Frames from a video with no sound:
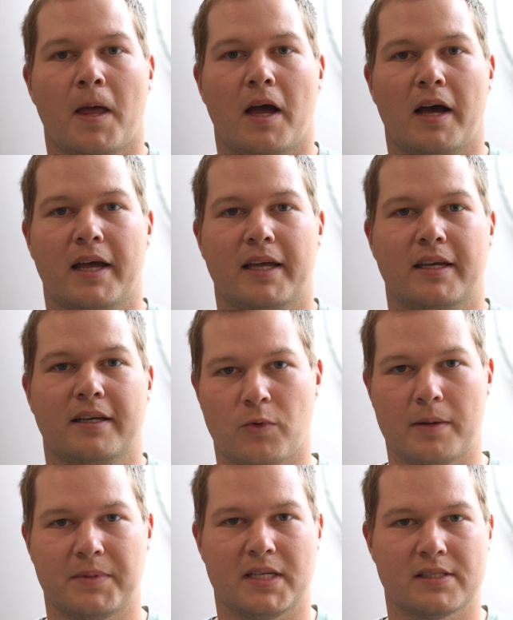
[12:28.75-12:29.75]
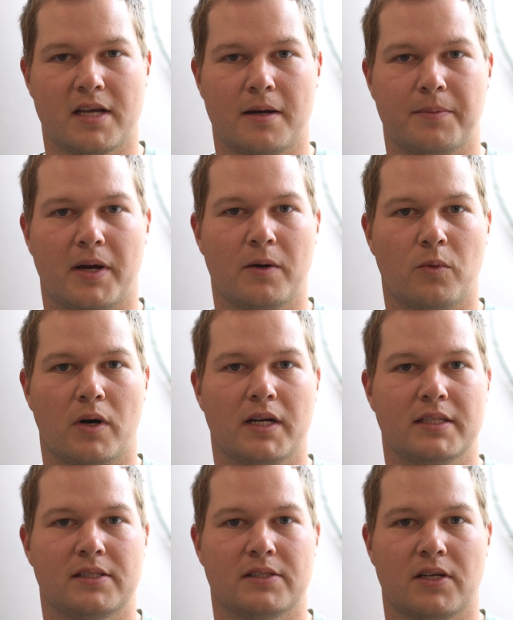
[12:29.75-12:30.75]
I wrap things up, I
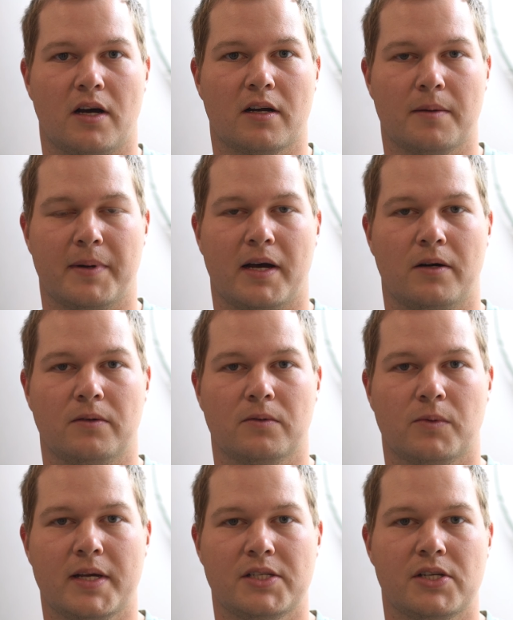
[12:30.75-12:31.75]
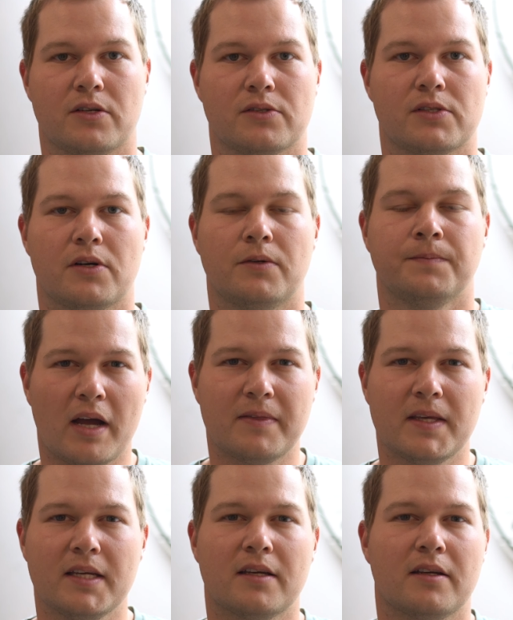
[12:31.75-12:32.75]
wanted to talk about ratios. So I
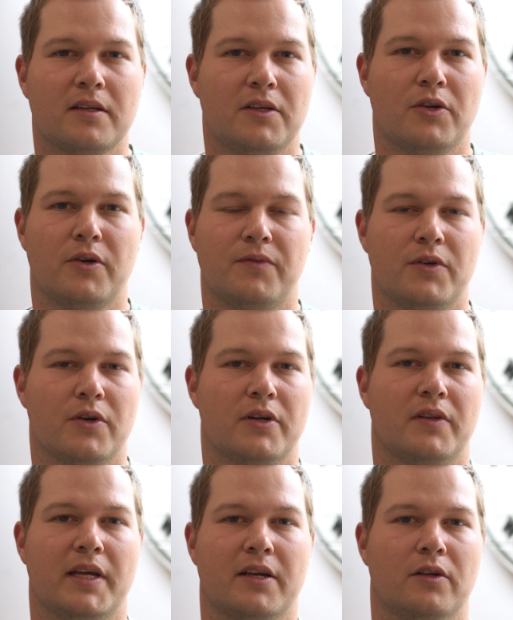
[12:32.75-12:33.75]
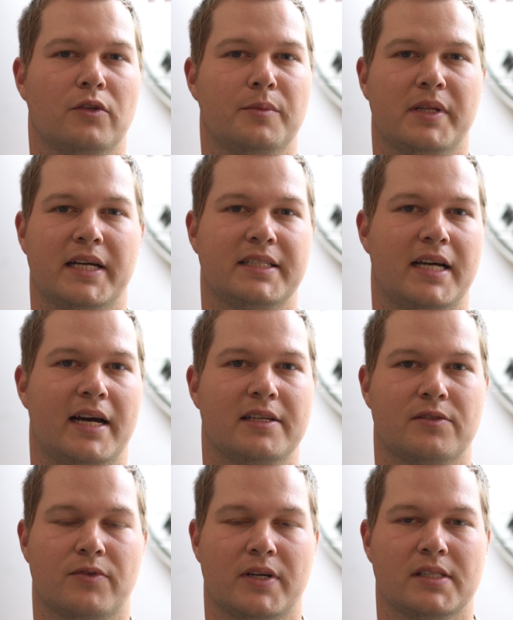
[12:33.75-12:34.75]
think, if you go to like Alumilite
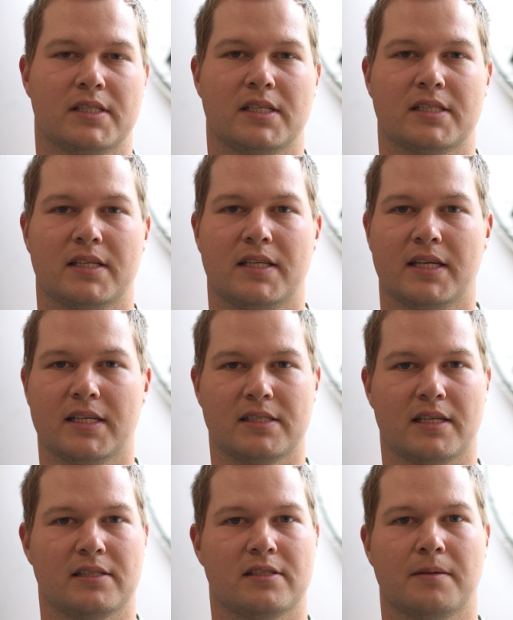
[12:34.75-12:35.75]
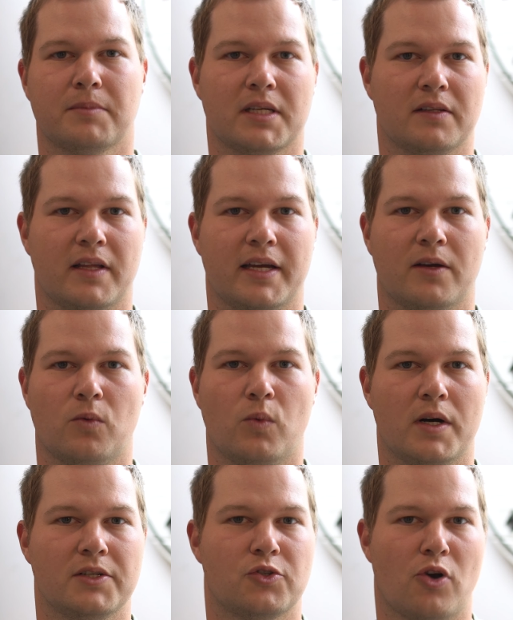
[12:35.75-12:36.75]
dyes, for instance, I think it says something like
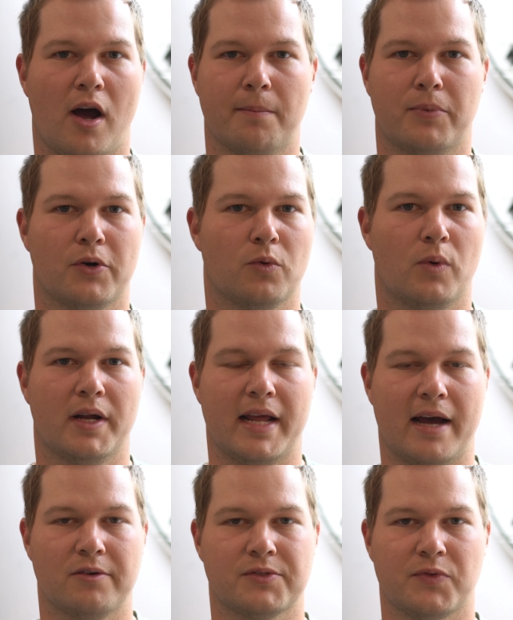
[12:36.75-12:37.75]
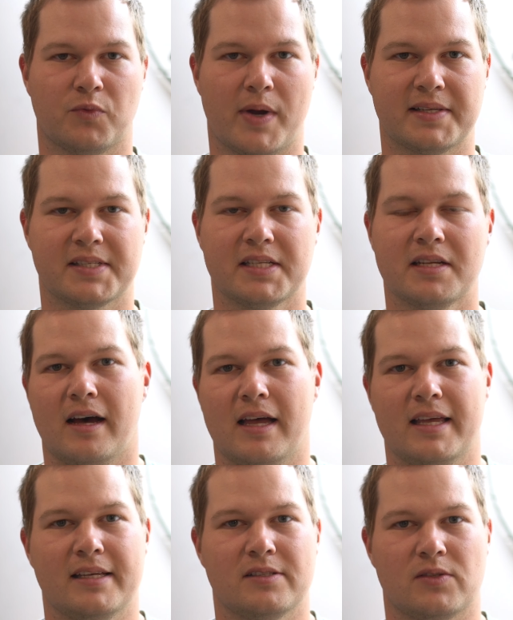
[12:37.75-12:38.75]
1 drop per 1 ounce of resin
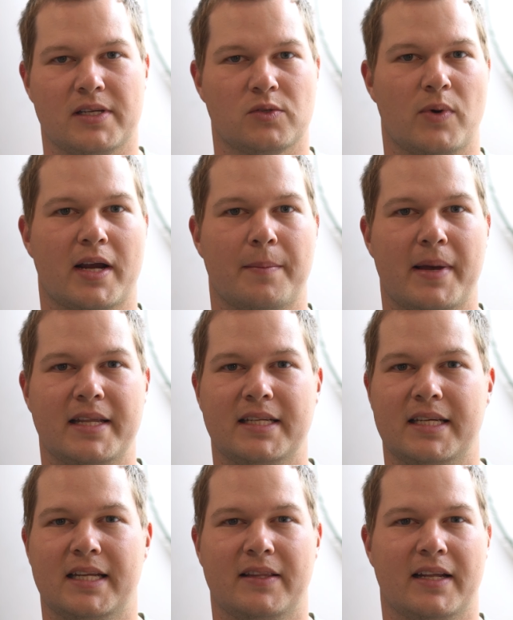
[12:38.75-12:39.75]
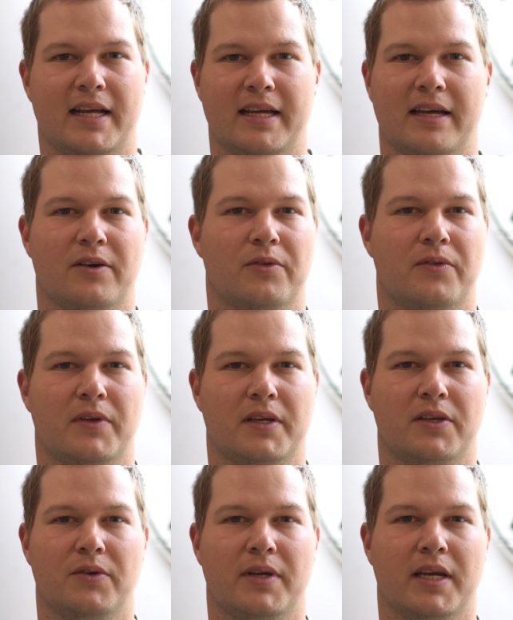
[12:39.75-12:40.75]
is recommended. And then I don't
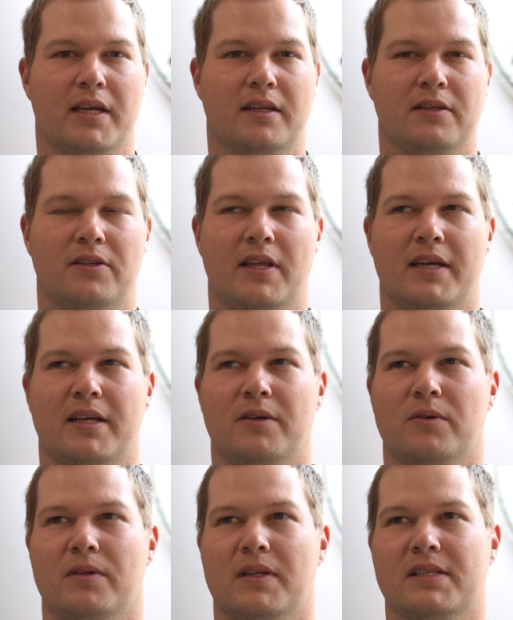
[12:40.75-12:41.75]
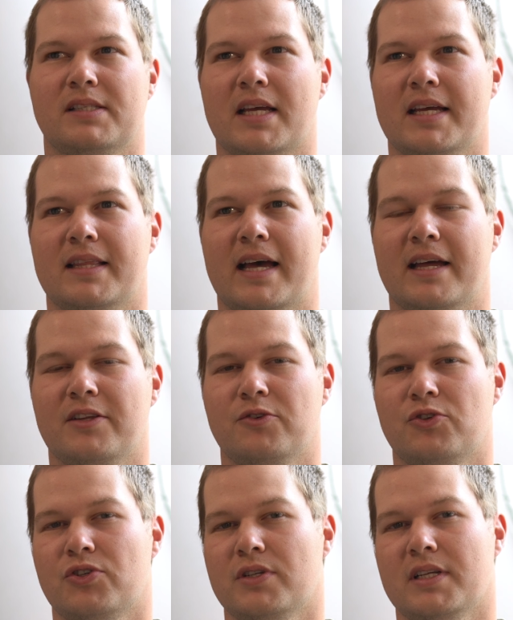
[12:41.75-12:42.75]
think you can, they say that
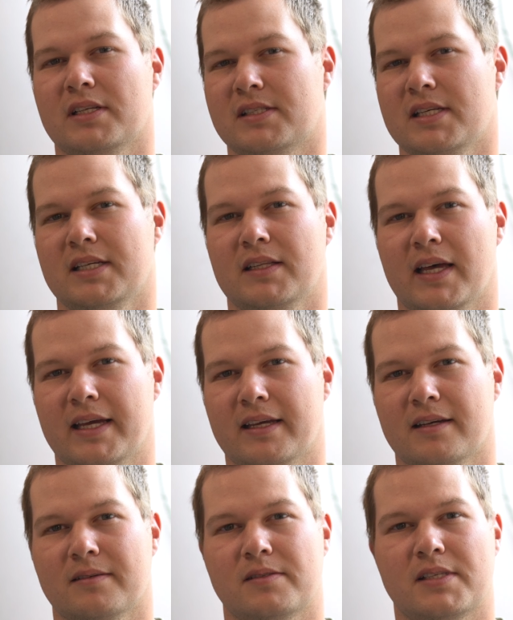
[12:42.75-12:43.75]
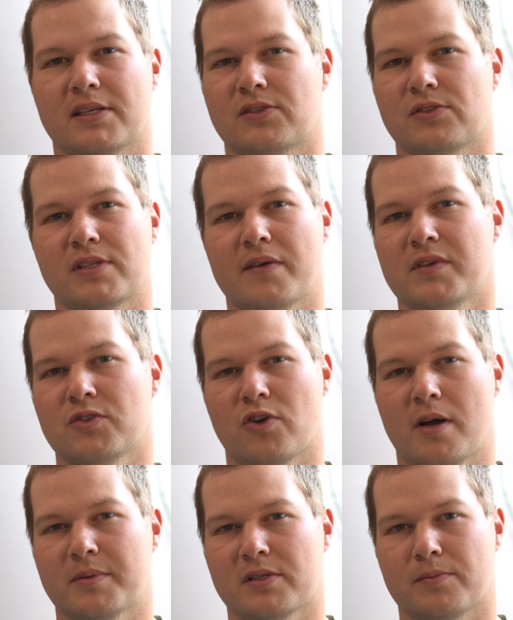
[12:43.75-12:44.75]
you shouldn't exceed like 6 or 7
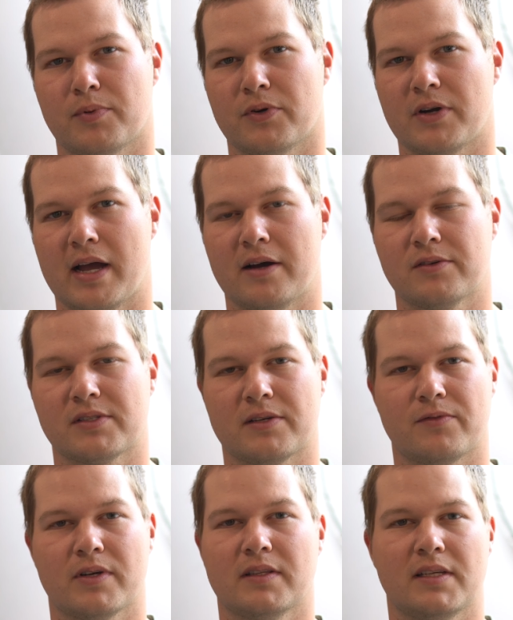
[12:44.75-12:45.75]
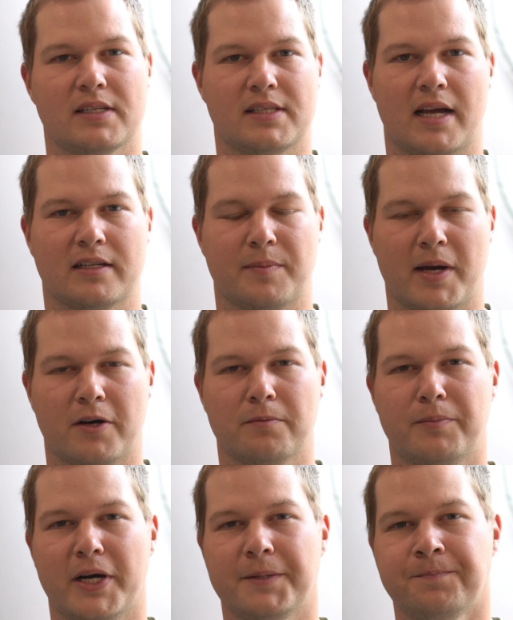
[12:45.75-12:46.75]
drops per ounce. I forget the exact
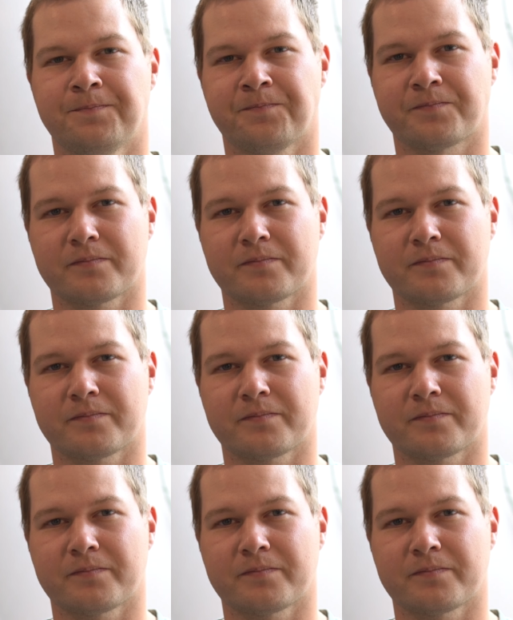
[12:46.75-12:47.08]
amount, but